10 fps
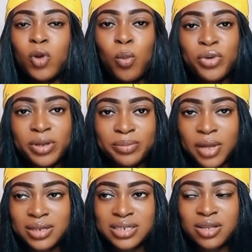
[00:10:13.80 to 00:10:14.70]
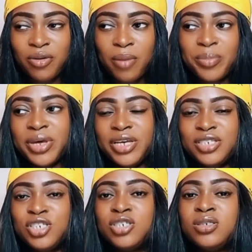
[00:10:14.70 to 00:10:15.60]
open an Instagram
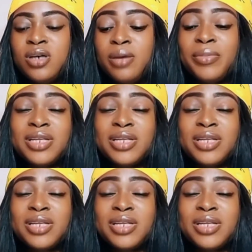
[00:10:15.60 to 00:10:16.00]
page, um,